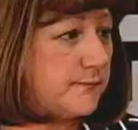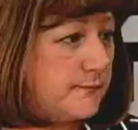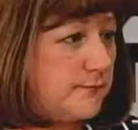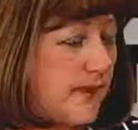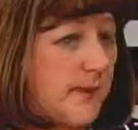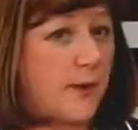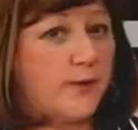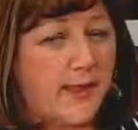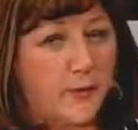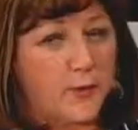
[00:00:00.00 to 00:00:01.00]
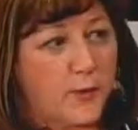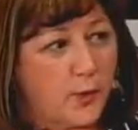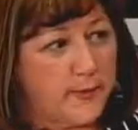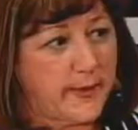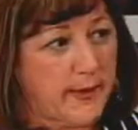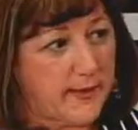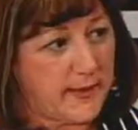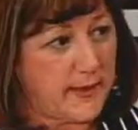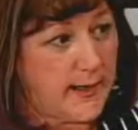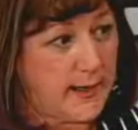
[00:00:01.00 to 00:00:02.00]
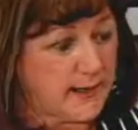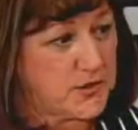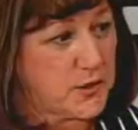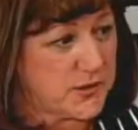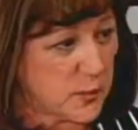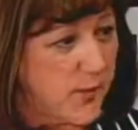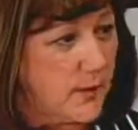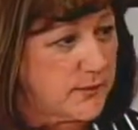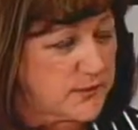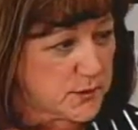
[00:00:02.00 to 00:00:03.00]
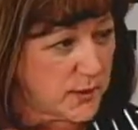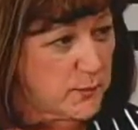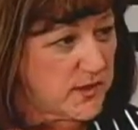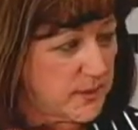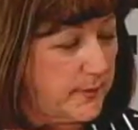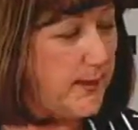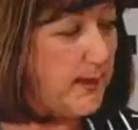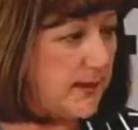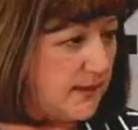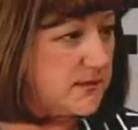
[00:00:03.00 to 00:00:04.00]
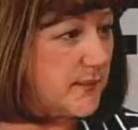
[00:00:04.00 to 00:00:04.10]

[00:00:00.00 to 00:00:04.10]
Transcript: And we're rolling that out then next year as well, starting with the PD this summer.